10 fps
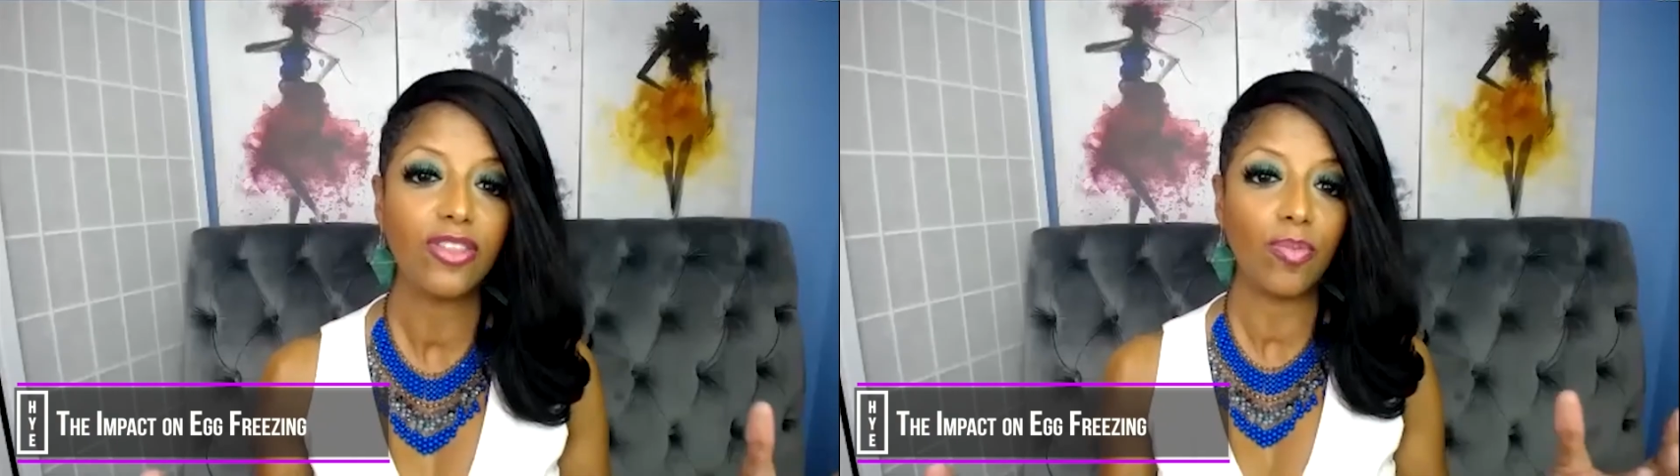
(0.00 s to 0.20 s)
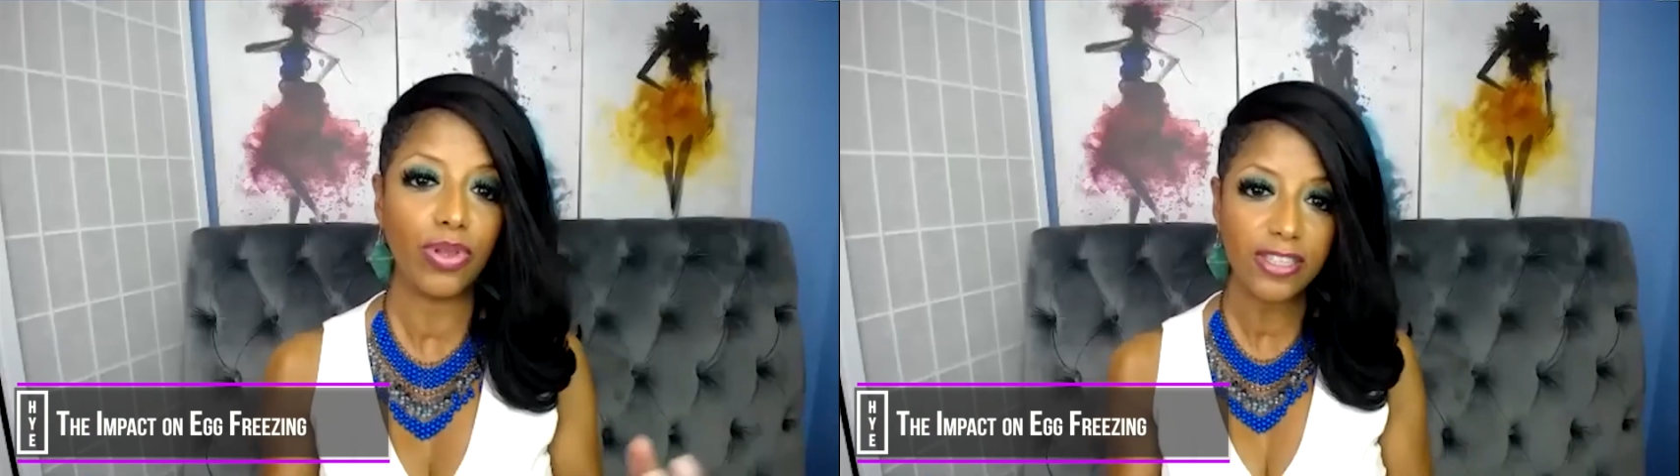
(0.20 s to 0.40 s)

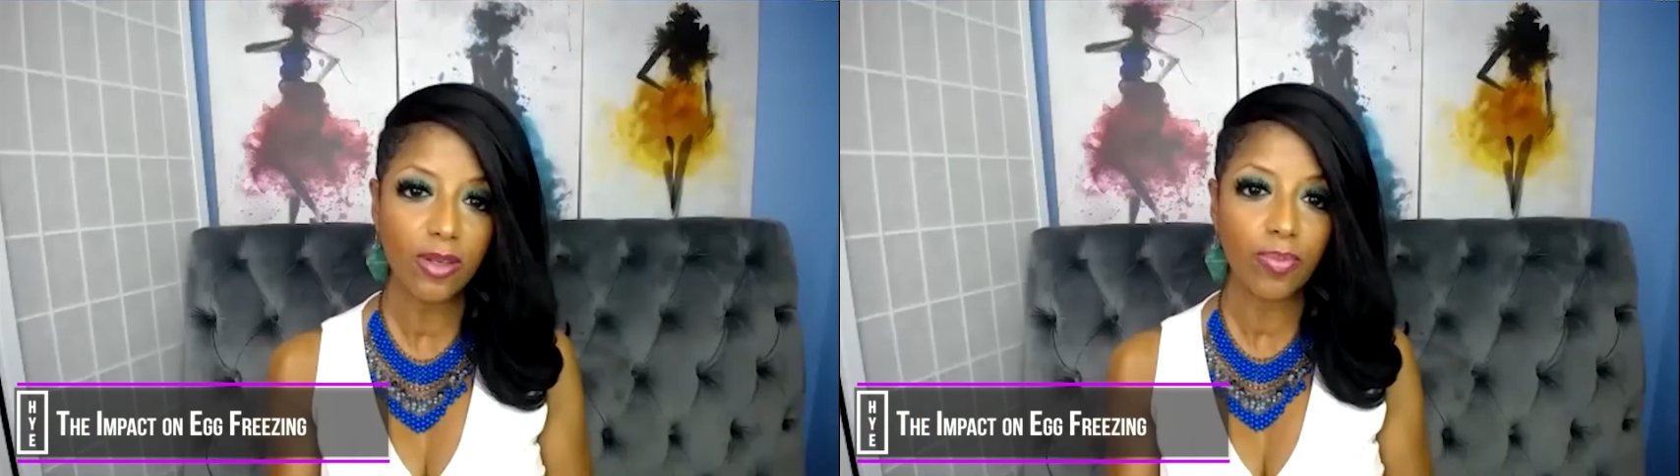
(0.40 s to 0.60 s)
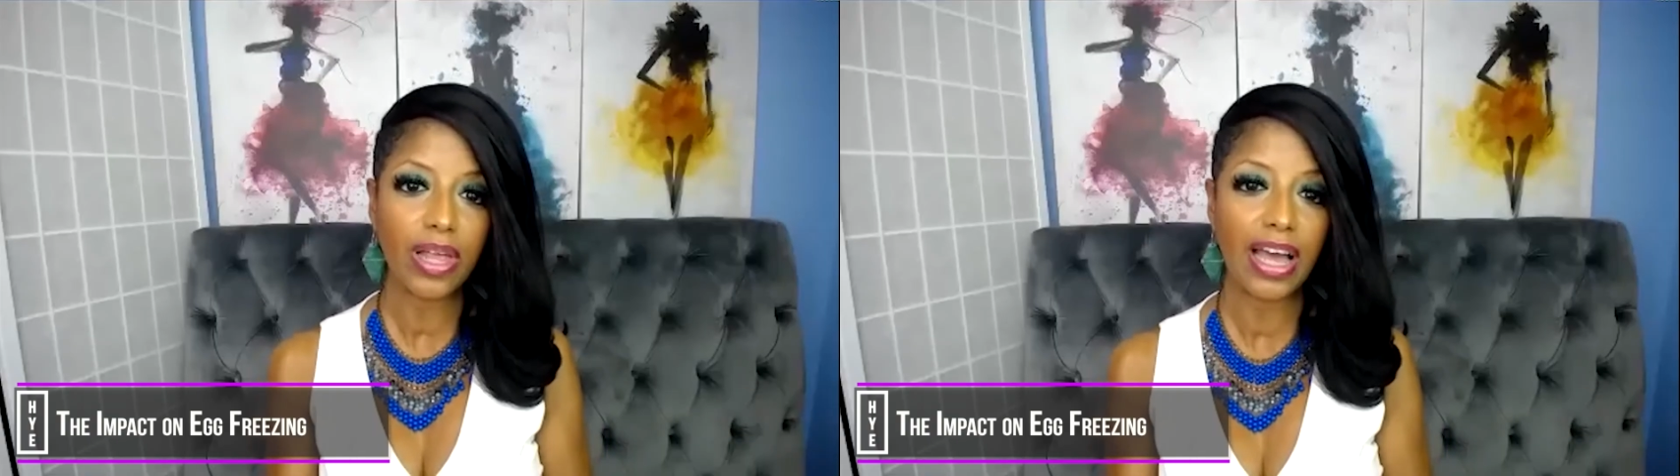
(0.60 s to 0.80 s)
blood
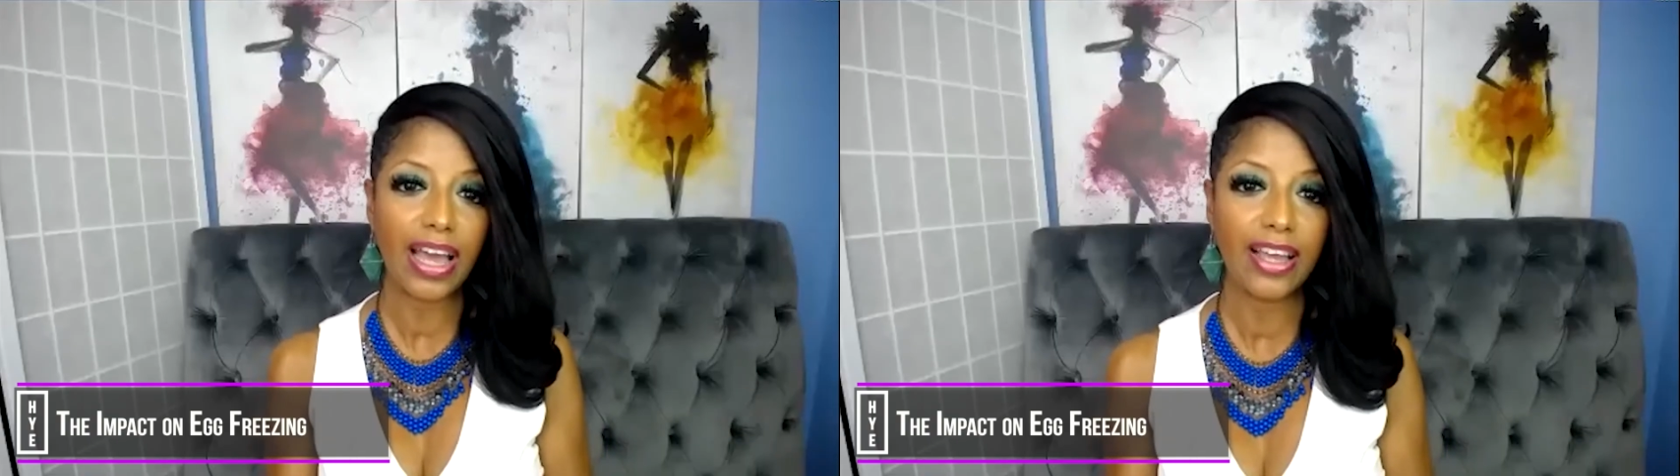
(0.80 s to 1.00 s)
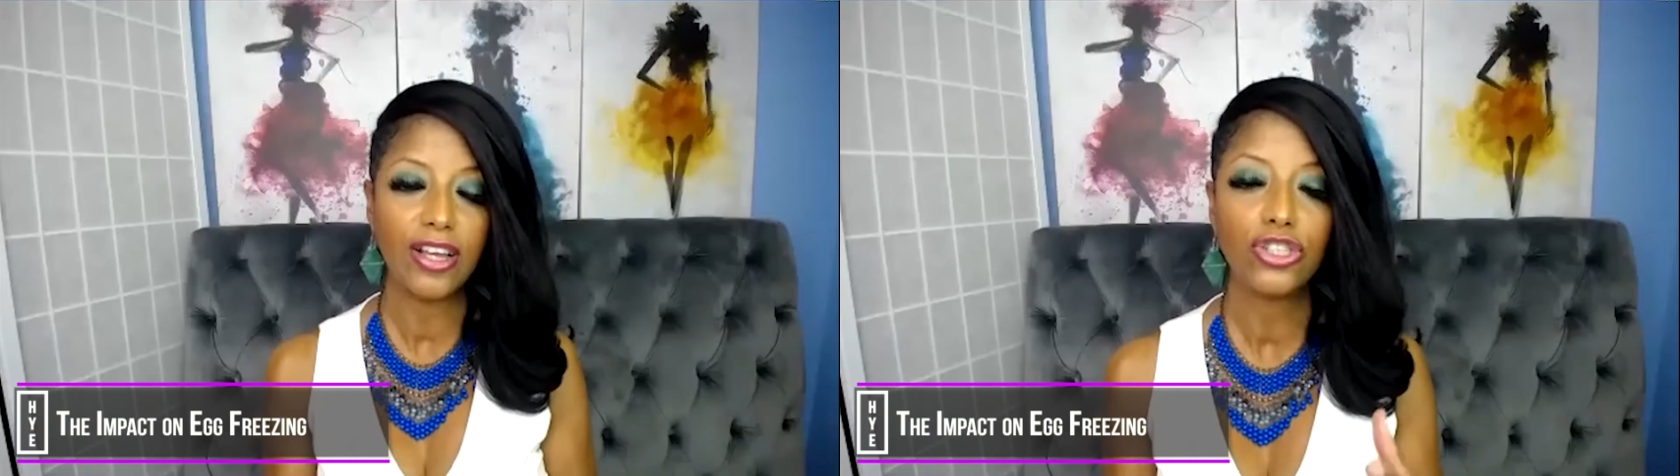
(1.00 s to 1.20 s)

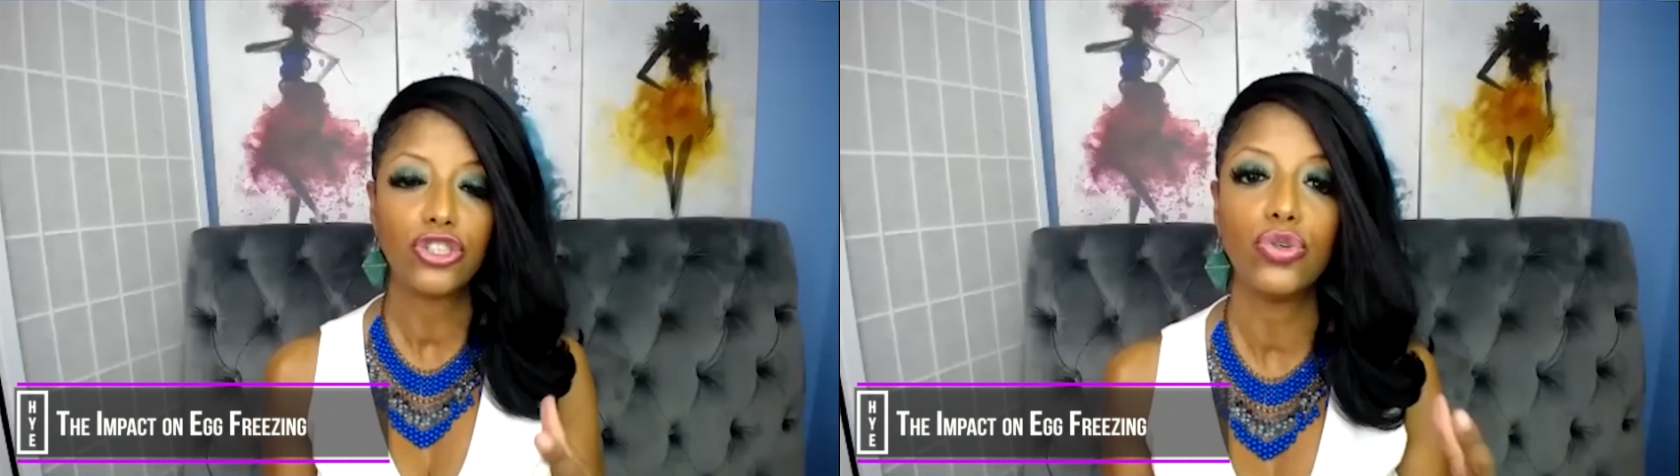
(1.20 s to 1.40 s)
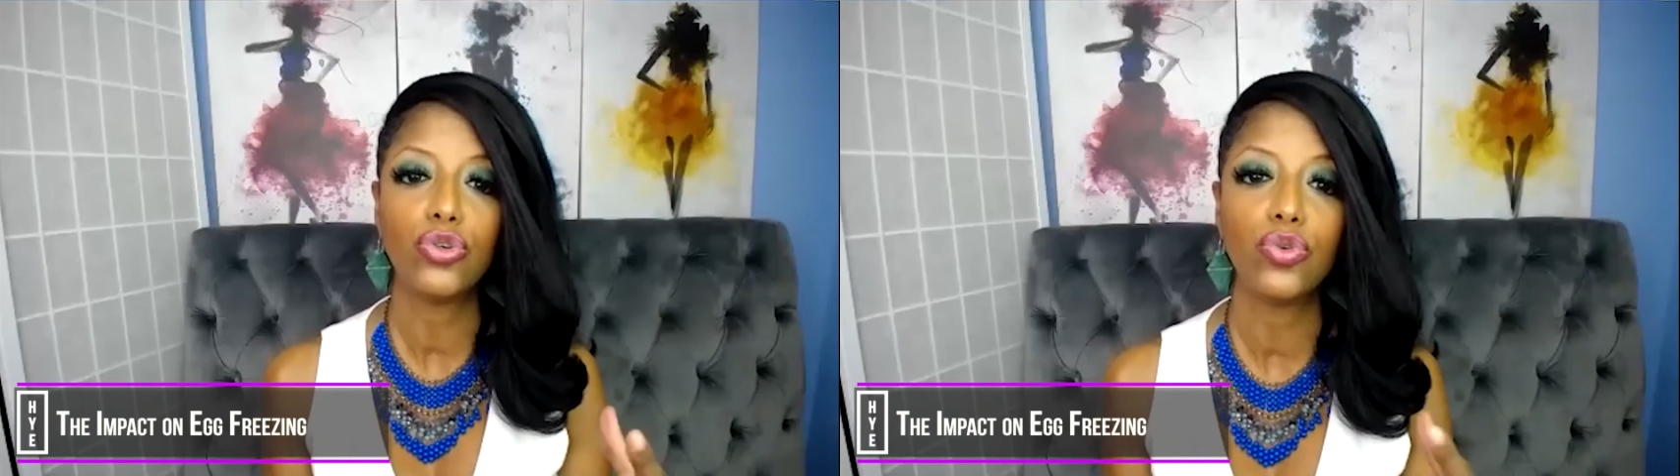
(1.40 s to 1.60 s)
supply
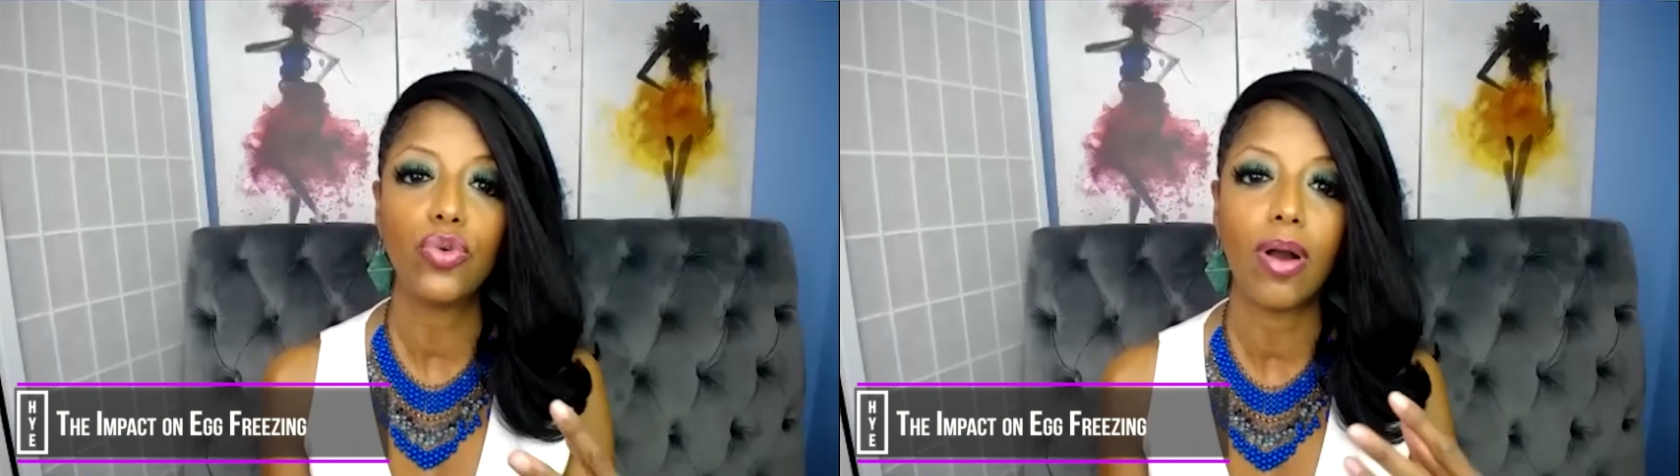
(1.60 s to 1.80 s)
to